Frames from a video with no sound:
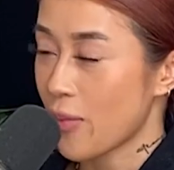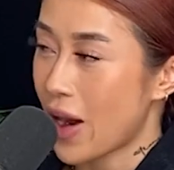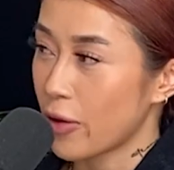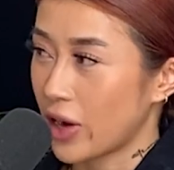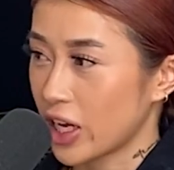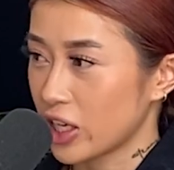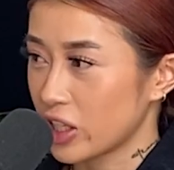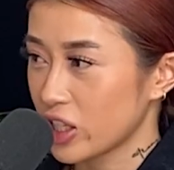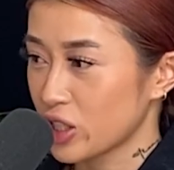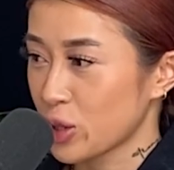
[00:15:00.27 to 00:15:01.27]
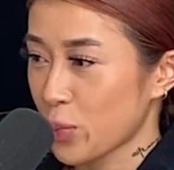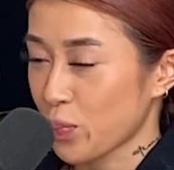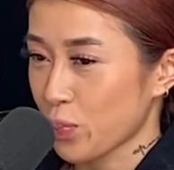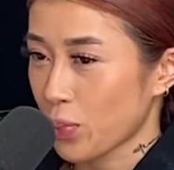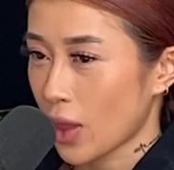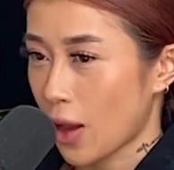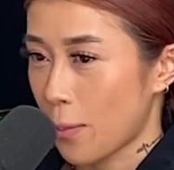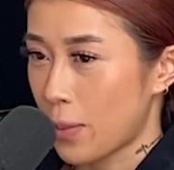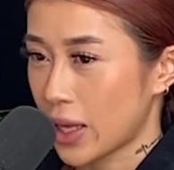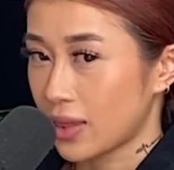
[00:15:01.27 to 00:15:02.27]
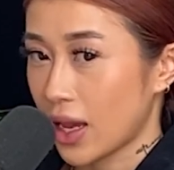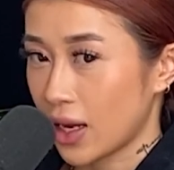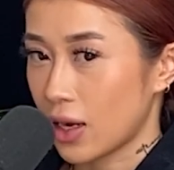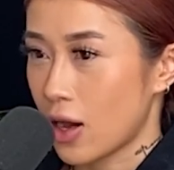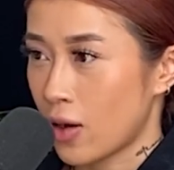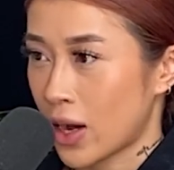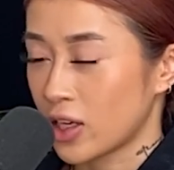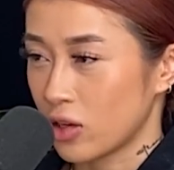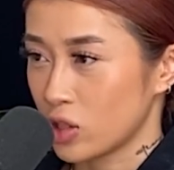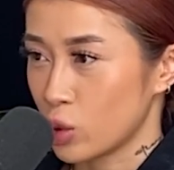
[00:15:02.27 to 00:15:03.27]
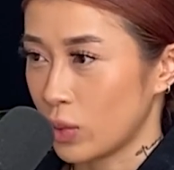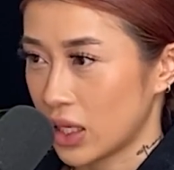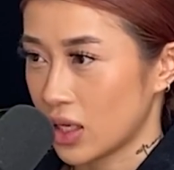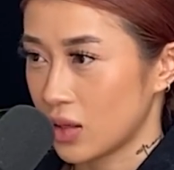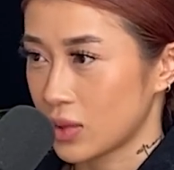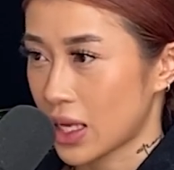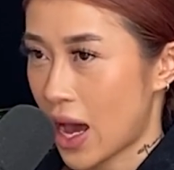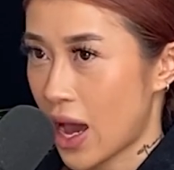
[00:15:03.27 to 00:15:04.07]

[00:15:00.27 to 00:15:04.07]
my regulars, but they know I don't do meetups.